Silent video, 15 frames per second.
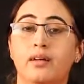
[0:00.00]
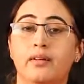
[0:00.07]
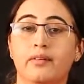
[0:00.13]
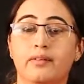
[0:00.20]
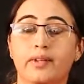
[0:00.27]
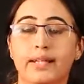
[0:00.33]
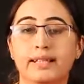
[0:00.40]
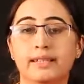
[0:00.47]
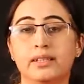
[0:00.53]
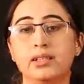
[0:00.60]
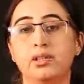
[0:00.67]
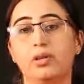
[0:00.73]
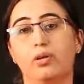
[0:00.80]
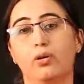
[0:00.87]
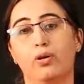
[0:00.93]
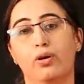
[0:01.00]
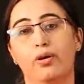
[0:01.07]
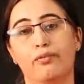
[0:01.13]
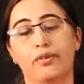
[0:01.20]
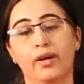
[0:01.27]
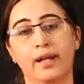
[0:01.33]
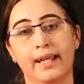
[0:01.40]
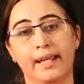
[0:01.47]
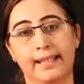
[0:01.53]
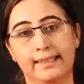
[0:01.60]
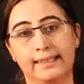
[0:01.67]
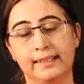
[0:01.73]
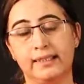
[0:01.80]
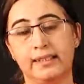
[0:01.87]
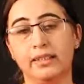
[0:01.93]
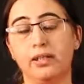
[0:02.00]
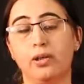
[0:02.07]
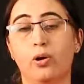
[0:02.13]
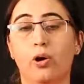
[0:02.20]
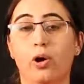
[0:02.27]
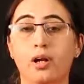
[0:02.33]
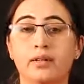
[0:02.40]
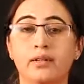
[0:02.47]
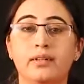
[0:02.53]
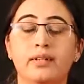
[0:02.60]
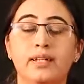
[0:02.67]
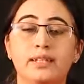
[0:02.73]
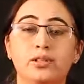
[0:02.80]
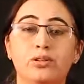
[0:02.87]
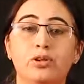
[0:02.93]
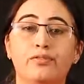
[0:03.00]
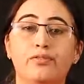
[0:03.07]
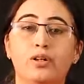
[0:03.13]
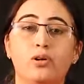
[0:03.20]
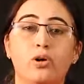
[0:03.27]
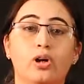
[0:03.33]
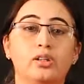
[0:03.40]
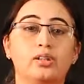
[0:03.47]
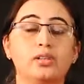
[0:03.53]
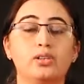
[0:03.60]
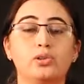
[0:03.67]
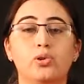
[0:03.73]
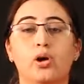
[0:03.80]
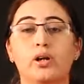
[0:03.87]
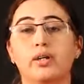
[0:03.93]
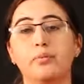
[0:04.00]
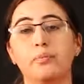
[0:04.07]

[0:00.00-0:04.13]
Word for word: reason of a accident or the reason of a cause is not